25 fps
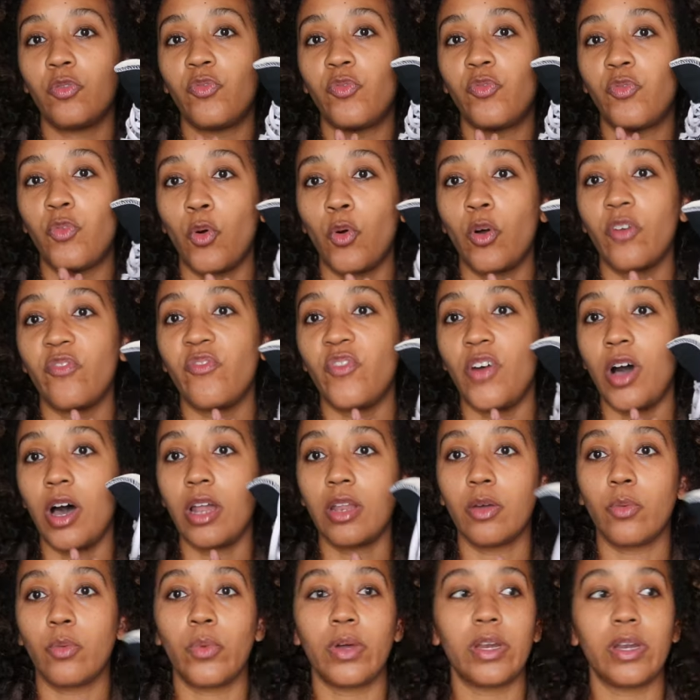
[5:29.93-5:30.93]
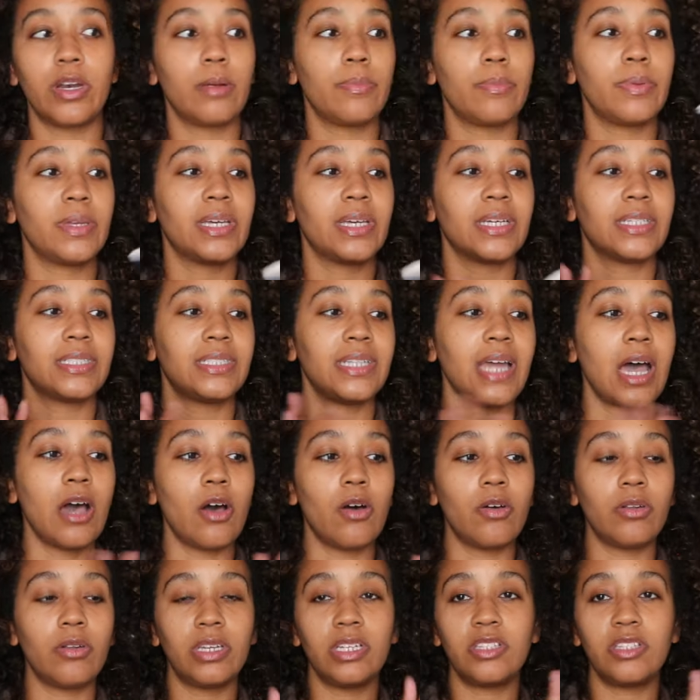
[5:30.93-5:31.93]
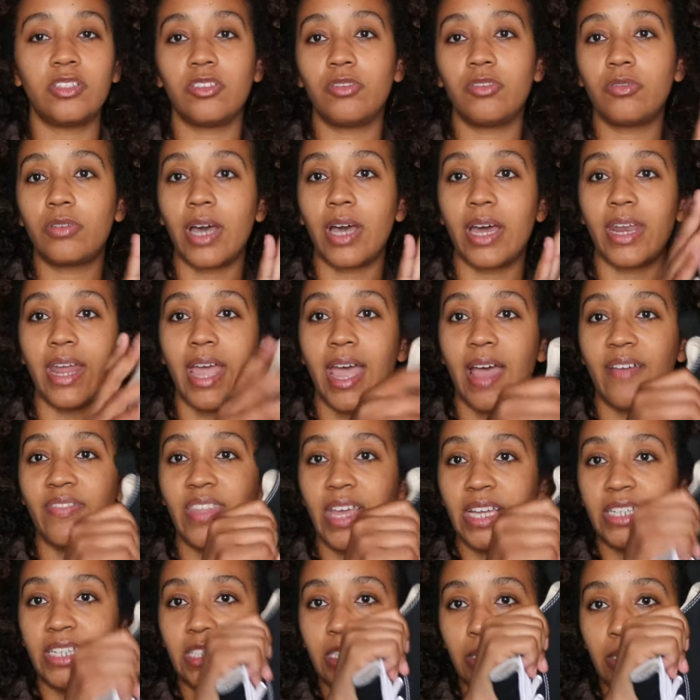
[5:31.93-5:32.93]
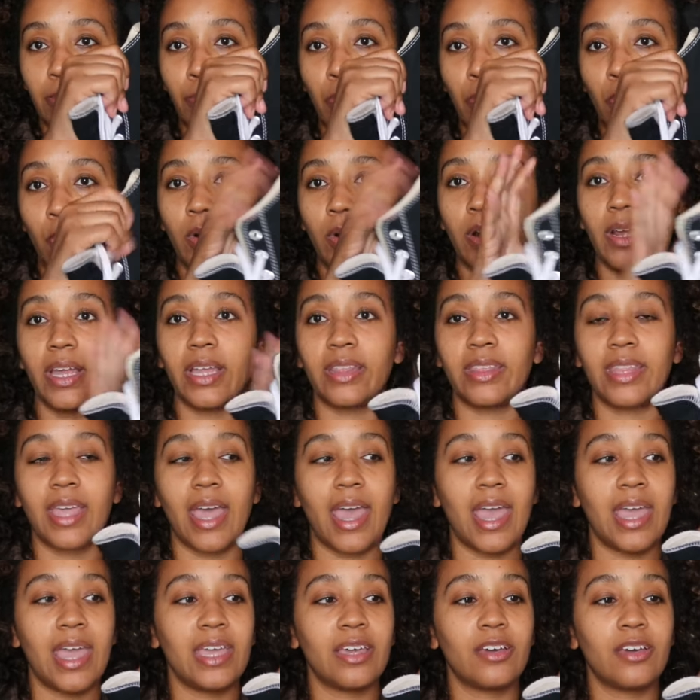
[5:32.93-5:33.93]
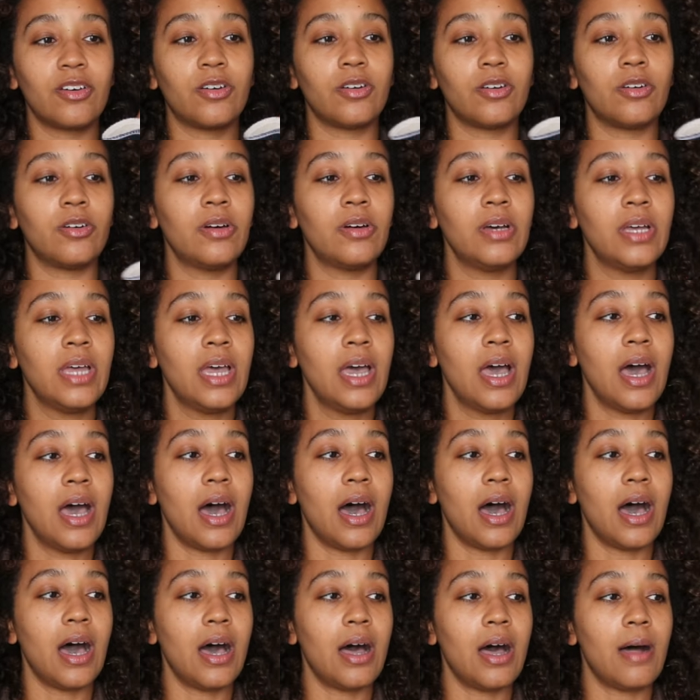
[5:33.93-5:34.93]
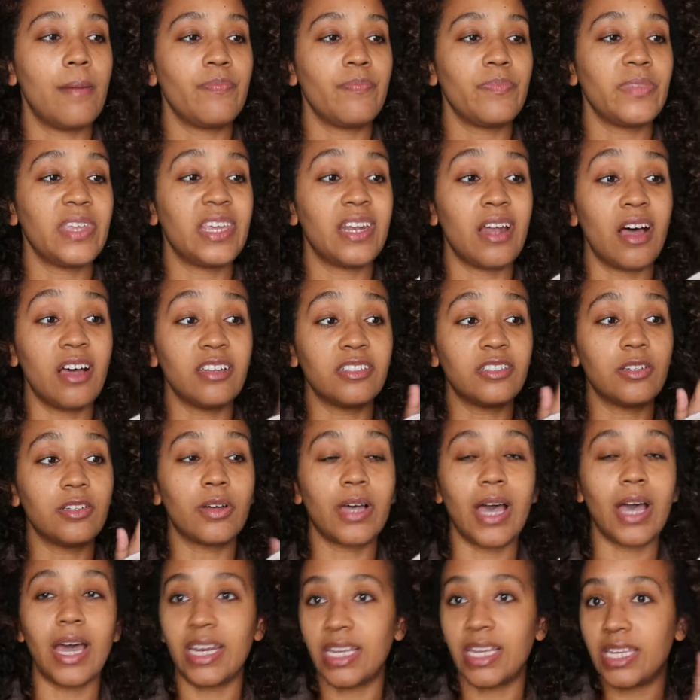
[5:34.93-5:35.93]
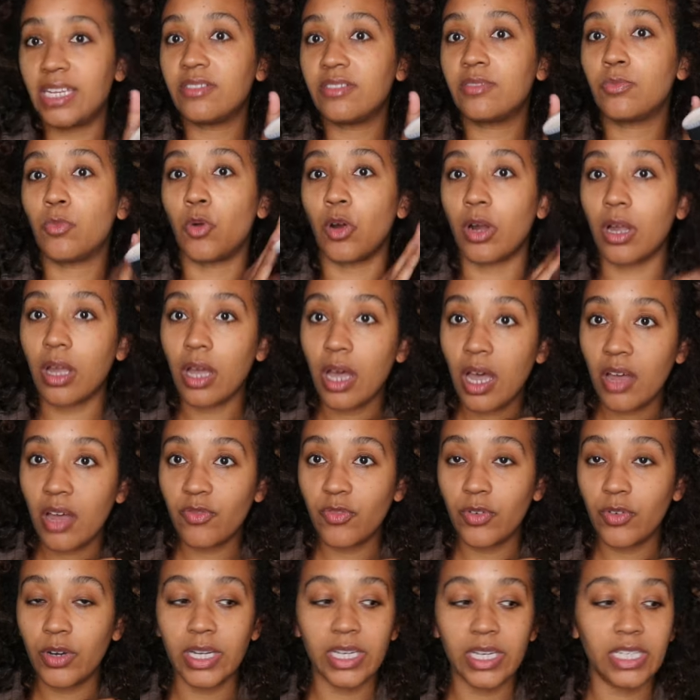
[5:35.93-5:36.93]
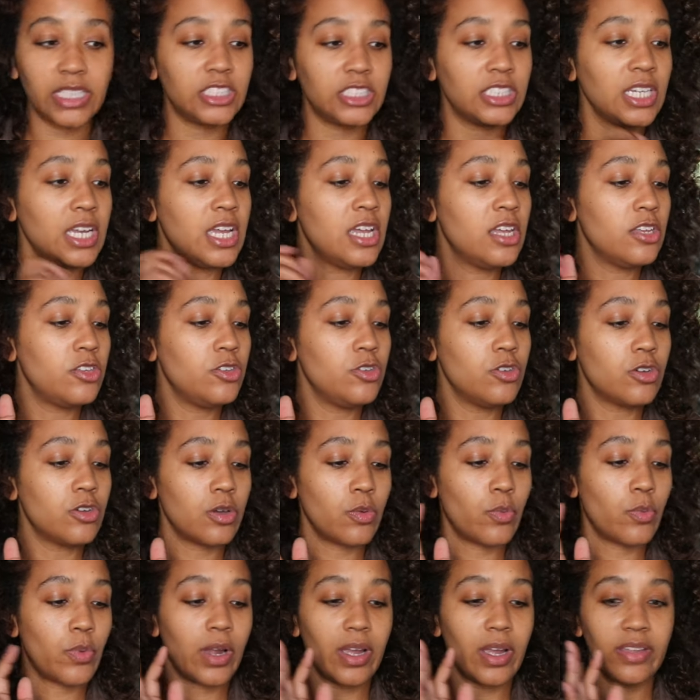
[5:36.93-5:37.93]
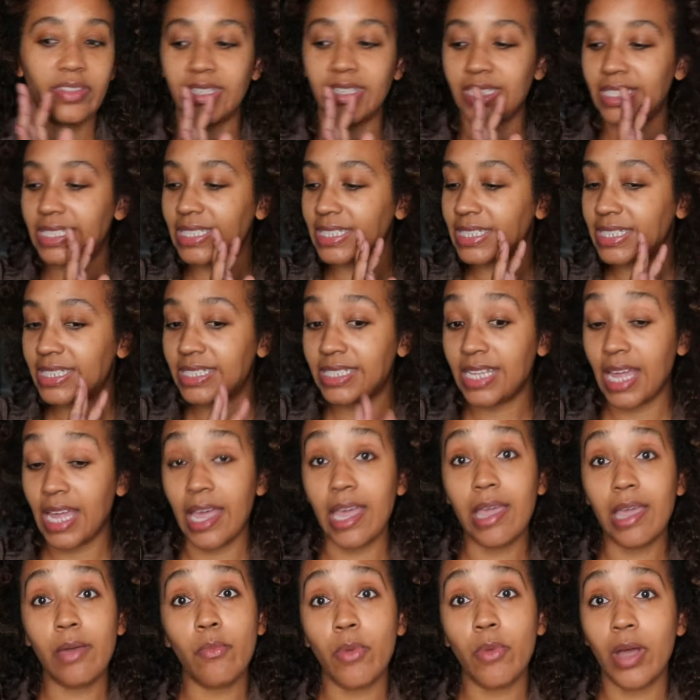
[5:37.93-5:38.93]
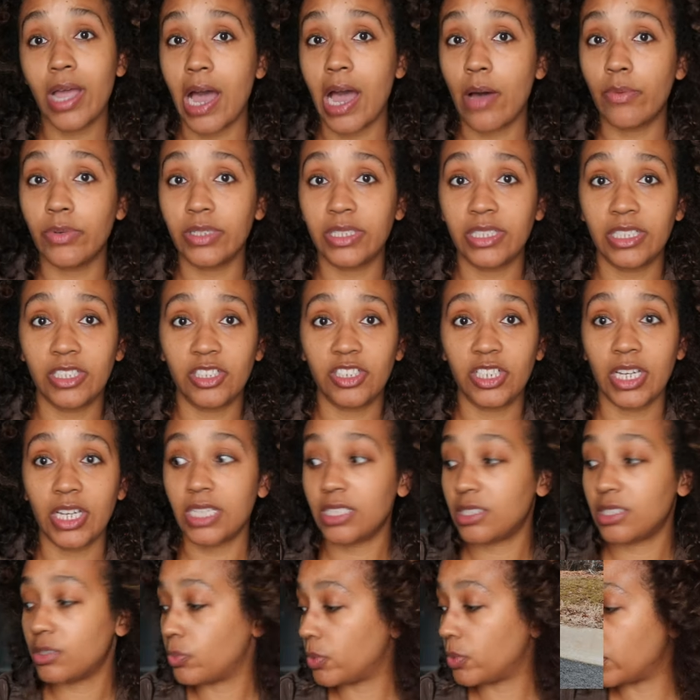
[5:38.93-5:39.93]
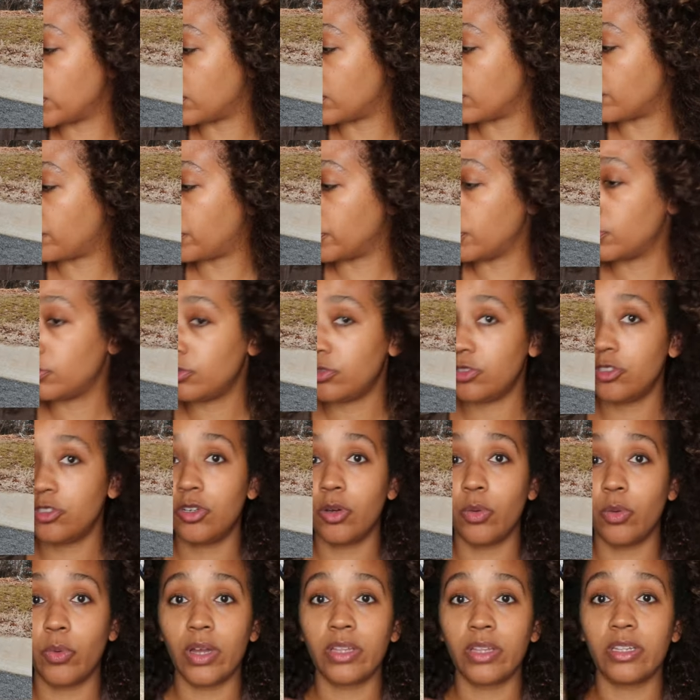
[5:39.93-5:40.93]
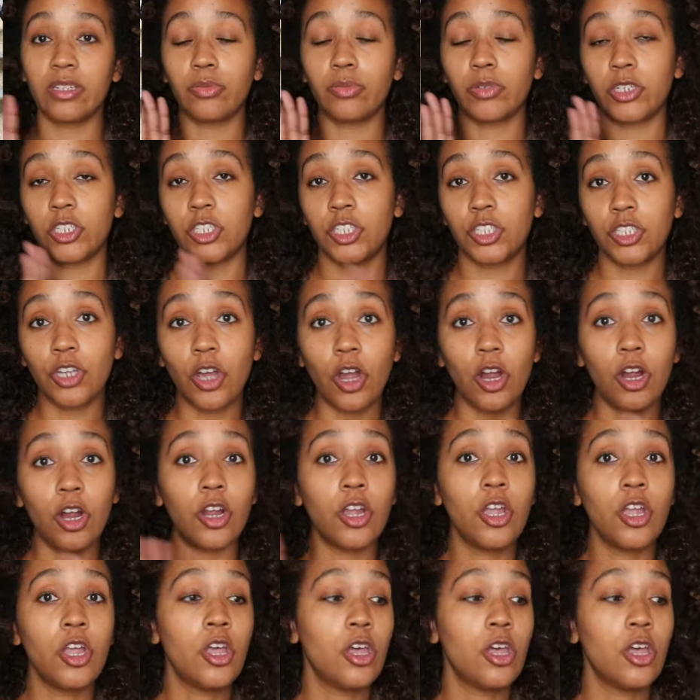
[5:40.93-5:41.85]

for fall and winter because not only do you kind of have that support at the ankle, um, it also kind of gives more coverage. You can wear this the same way I would suggest with the boots. You can wear this with a skirt.